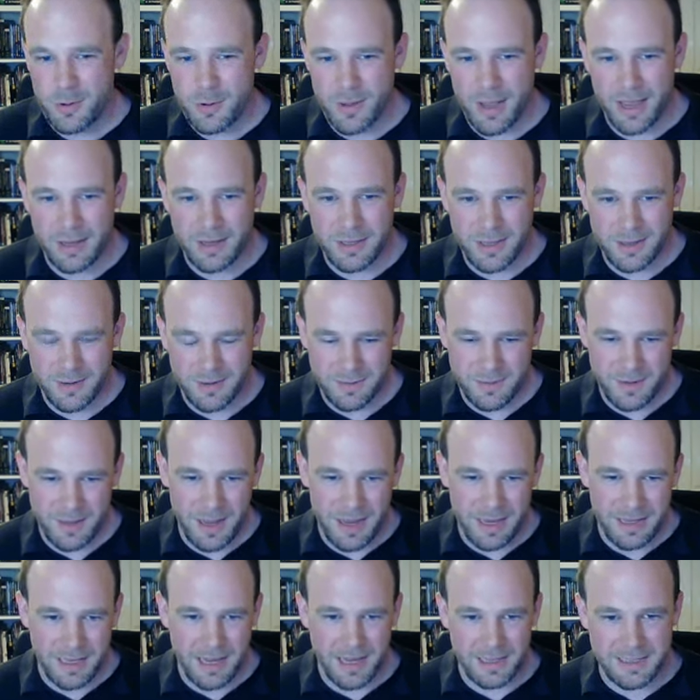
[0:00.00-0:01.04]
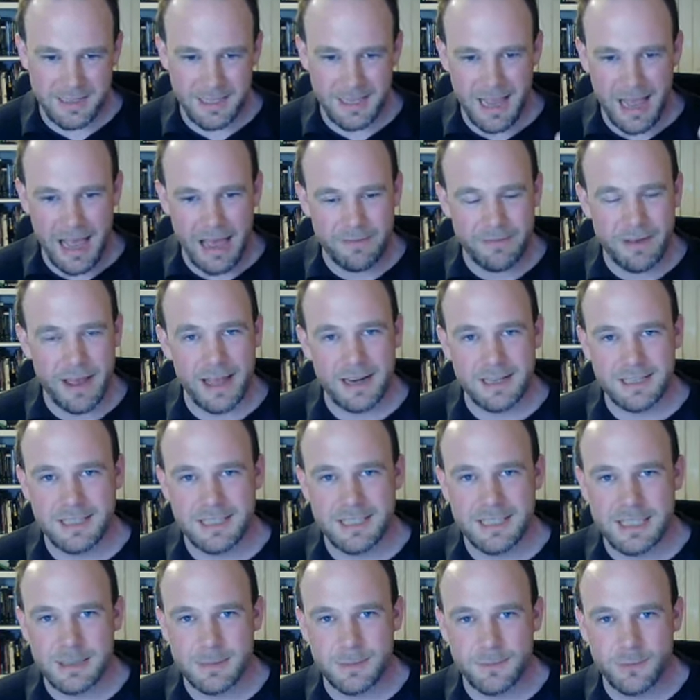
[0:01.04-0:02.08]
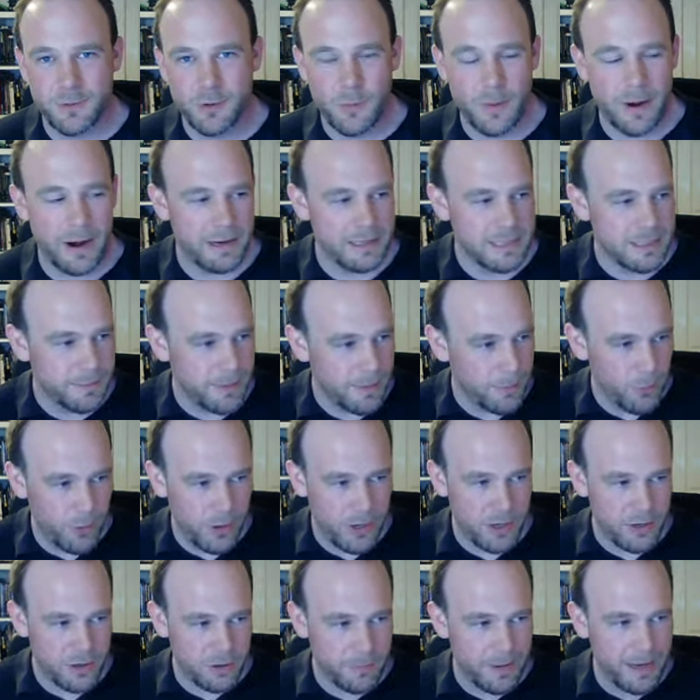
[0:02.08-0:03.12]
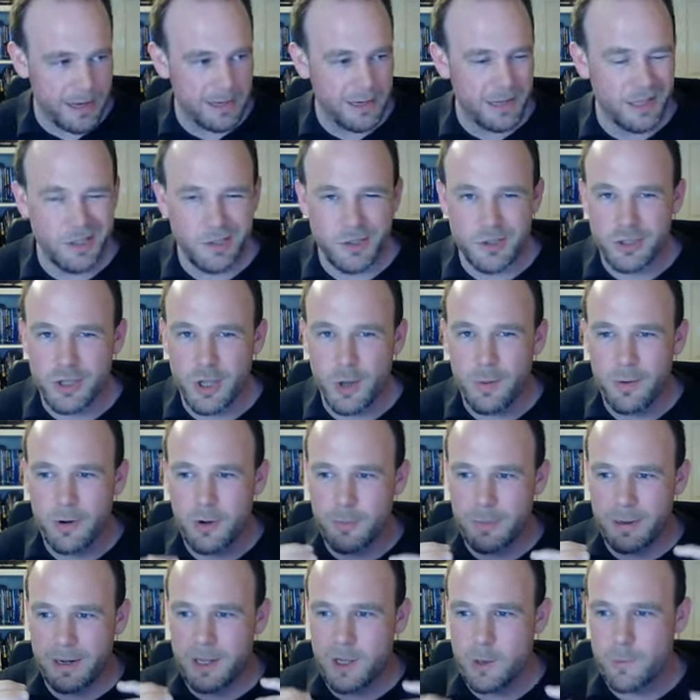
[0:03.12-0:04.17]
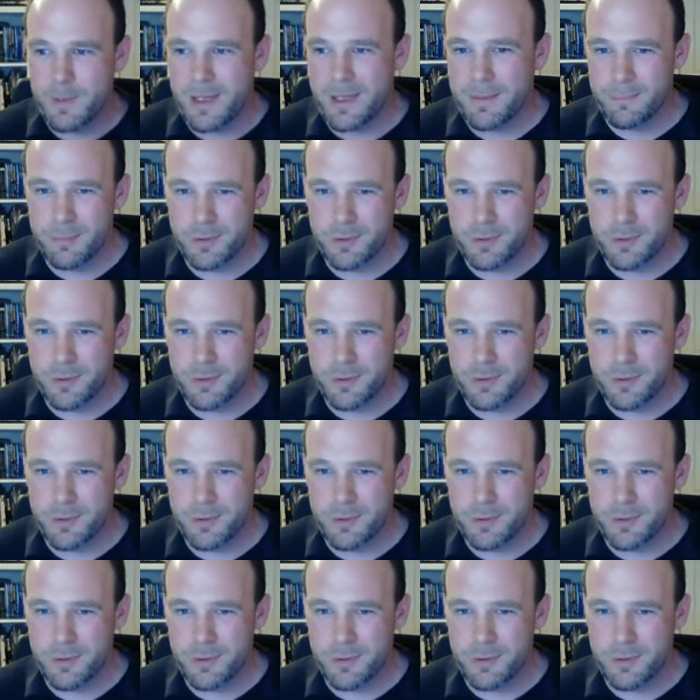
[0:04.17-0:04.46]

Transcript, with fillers: I, I, I have had systems before where it's a bit more incremental and you're just going up a little bit.